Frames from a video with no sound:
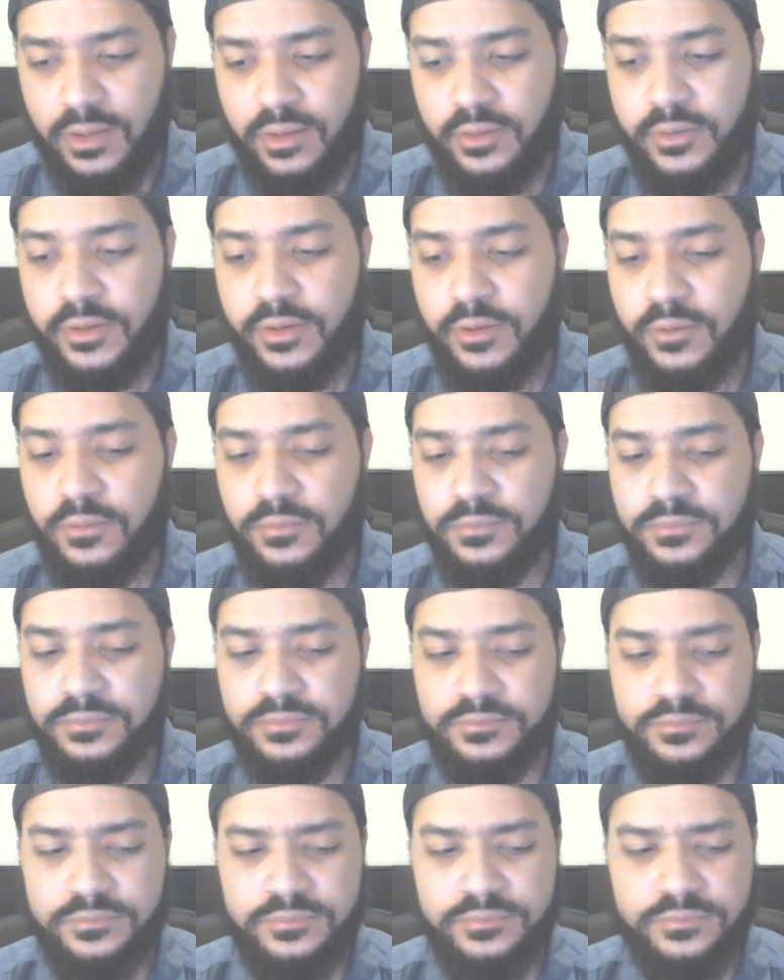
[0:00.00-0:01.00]
you know.
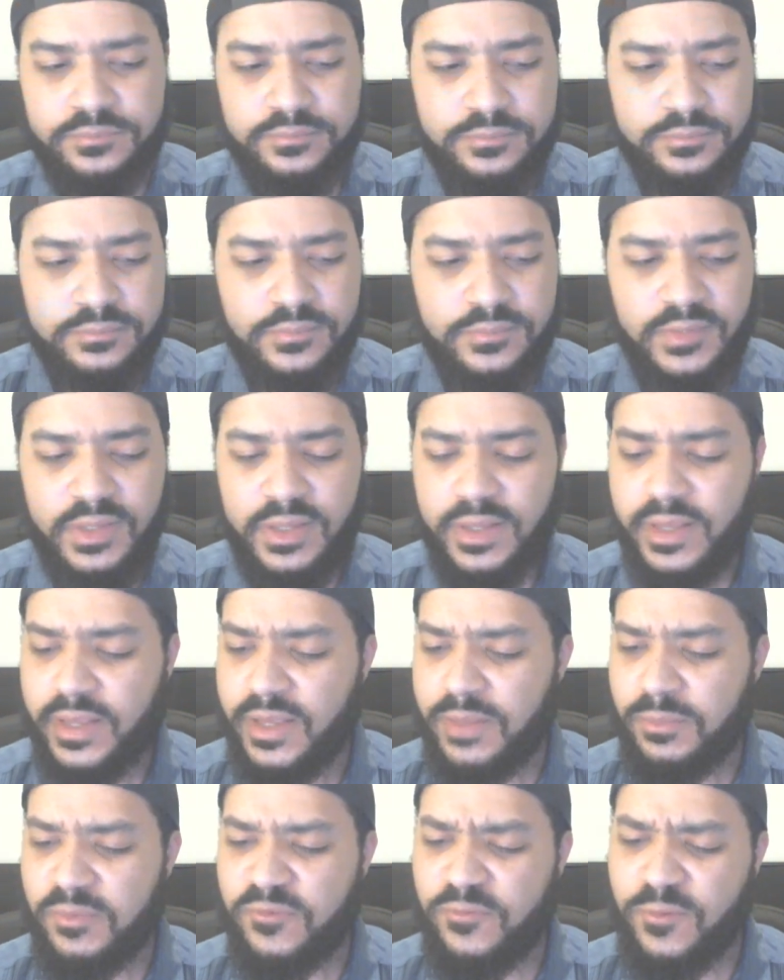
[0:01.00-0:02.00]

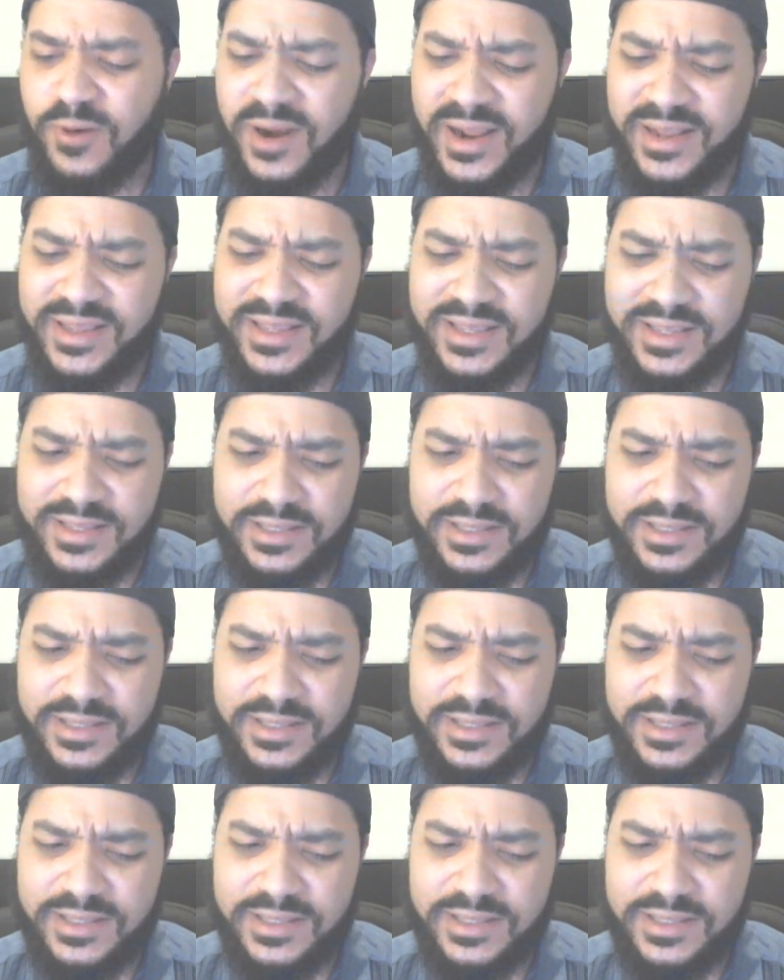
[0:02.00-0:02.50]
And before I,